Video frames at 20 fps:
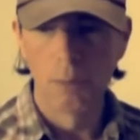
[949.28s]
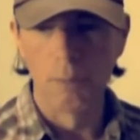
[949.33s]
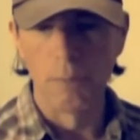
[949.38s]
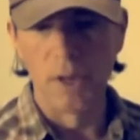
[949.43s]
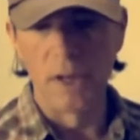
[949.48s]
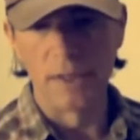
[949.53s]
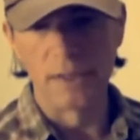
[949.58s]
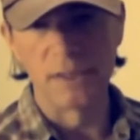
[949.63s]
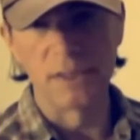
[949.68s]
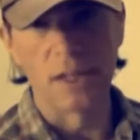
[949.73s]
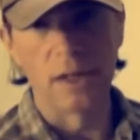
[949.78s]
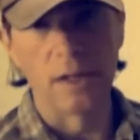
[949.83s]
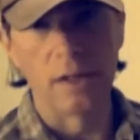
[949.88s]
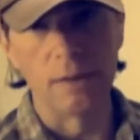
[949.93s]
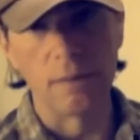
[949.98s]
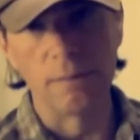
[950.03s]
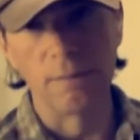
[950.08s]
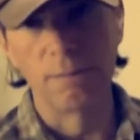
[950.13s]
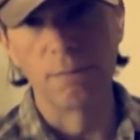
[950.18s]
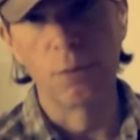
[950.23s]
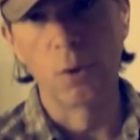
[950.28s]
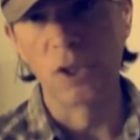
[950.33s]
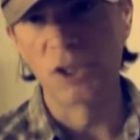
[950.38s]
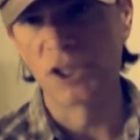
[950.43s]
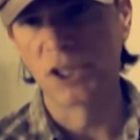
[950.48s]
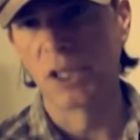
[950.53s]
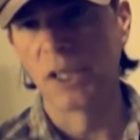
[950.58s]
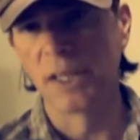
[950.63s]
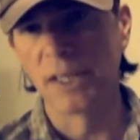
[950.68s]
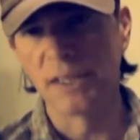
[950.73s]
But
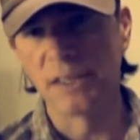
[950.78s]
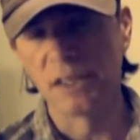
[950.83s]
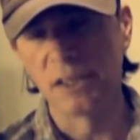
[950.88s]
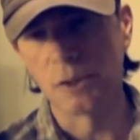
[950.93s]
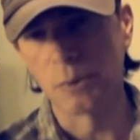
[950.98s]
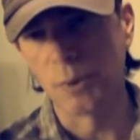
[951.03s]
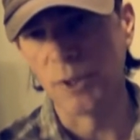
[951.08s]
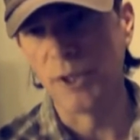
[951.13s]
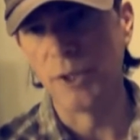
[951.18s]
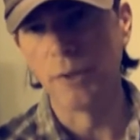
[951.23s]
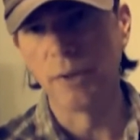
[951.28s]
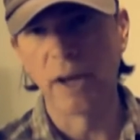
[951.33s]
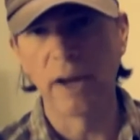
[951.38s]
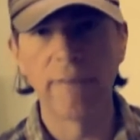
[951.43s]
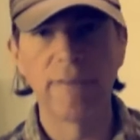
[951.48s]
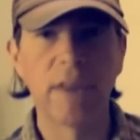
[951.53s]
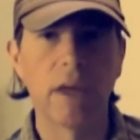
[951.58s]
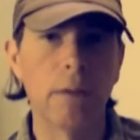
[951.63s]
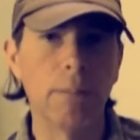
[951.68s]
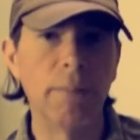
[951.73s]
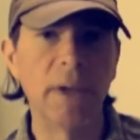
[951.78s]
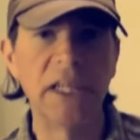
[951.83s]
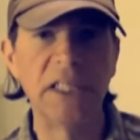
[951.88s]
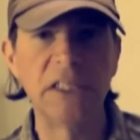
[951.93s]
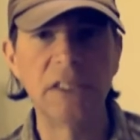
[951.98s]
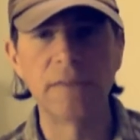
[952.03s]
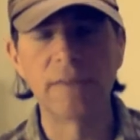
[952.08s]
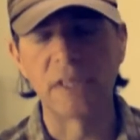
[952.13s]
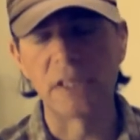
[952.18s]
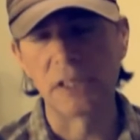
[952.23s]
fortunately, since we do have that
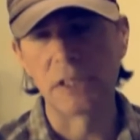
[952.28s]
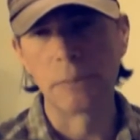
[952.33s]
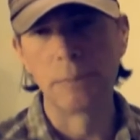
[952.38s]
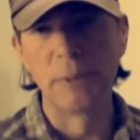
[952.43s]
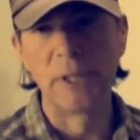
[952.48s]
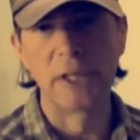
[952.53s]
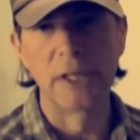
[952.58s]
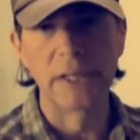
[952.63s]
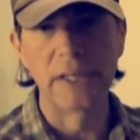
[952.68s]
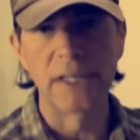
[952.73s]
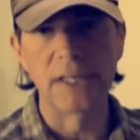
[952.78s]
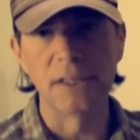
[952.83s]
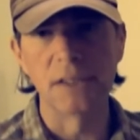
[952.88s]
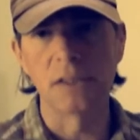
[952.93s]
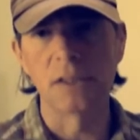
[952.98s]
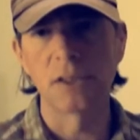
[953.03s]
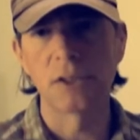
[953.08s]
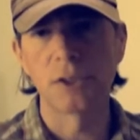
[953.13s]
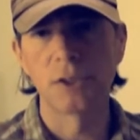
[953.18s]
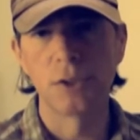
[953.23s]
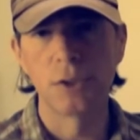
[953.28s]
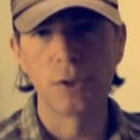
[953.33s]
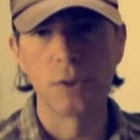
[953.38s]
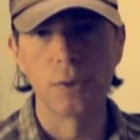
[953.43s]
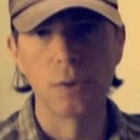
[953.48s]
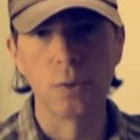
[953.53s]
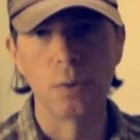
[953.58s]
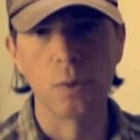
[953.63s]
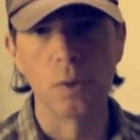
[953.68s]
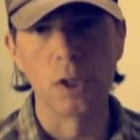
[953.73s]
base of experience
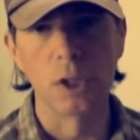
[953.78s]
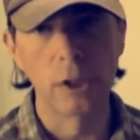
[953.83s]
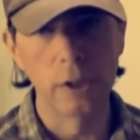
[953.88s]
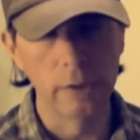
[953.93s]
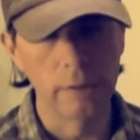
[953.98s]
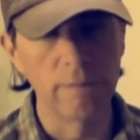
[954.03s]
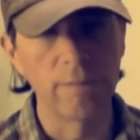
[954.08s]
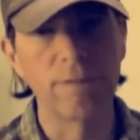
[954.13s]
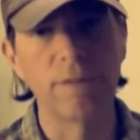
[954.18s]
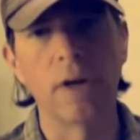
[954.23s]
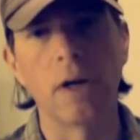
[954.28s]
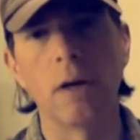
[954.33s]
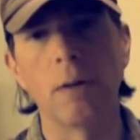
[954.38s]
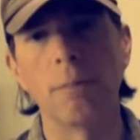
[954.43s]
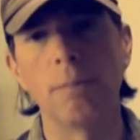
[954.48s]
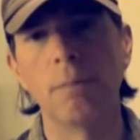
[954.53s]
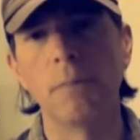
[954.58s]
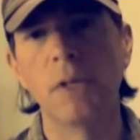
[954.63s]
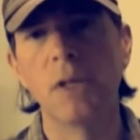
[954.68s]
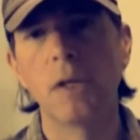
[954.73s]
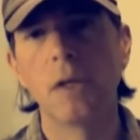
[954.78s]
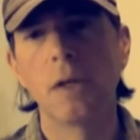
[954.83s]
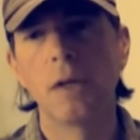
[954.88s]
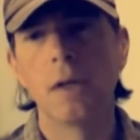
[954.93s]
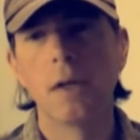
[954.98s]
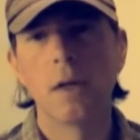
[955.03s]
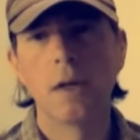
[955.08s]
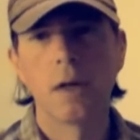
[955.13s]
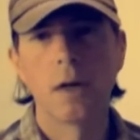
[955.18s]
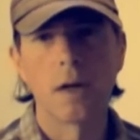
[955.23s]
to learn from,
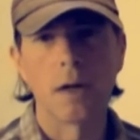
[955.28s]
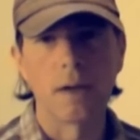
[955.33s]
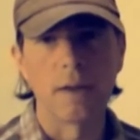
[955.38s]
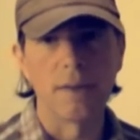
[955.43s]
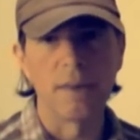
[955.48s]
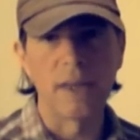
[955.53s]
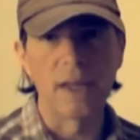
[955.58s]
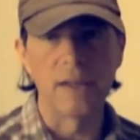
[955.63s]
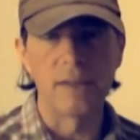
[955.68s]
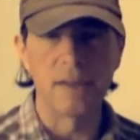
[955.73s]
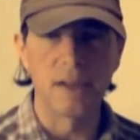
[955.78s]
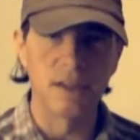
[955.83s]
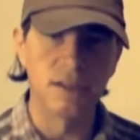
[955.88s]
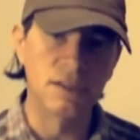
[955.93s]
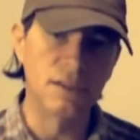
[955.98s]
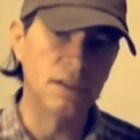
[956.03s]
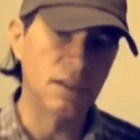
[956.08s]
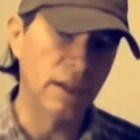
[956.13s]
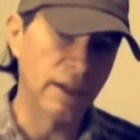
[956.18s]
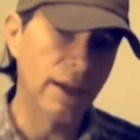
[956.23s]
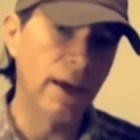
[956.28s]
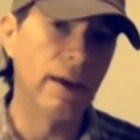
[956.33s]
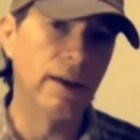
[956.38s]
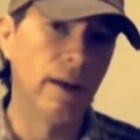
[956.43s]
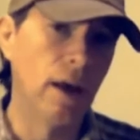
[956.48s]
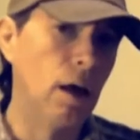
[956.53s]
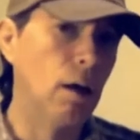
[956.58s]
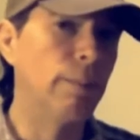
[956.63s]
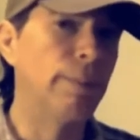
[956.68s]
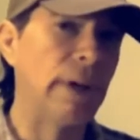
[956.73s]
that does, again,
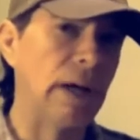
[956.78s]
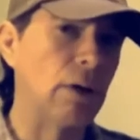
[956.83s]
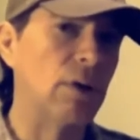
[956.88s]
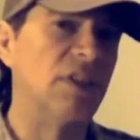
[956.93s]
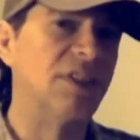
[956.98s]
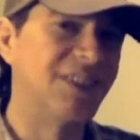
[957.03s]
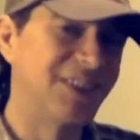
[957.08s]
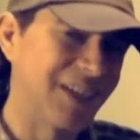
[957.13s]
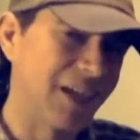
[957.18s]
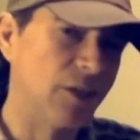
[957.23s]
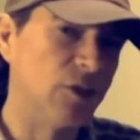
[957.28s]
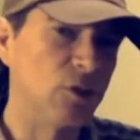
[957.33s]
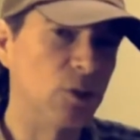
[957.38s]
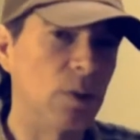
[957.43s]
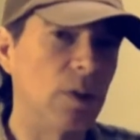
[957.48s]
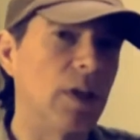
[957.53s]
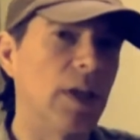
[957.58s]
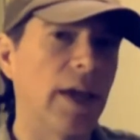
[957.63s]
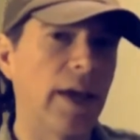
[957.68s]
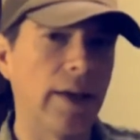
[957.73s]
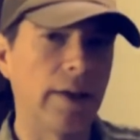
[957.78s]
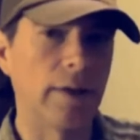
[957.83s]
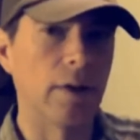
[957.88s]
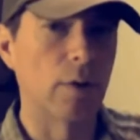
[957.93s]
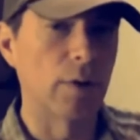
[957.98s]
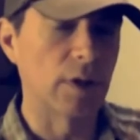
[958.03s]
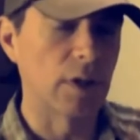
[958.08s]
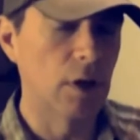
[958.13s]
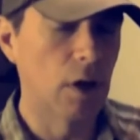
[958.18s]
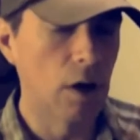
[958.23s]
help our schedule and
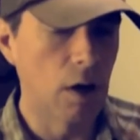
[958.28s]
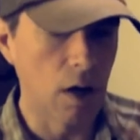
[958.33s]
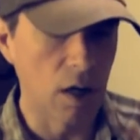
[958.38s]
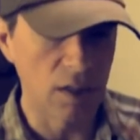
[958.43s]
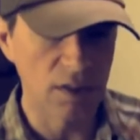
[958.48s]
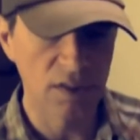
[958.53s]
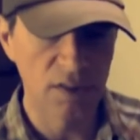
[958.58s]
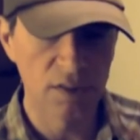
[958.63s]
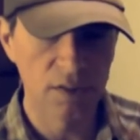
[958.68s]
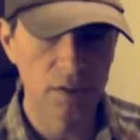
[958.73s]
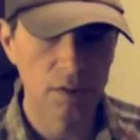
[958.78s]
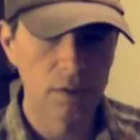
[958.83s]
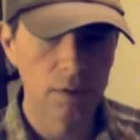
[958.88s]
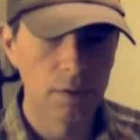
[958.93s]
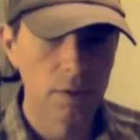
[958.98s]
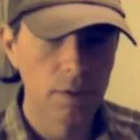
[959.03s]
our cost.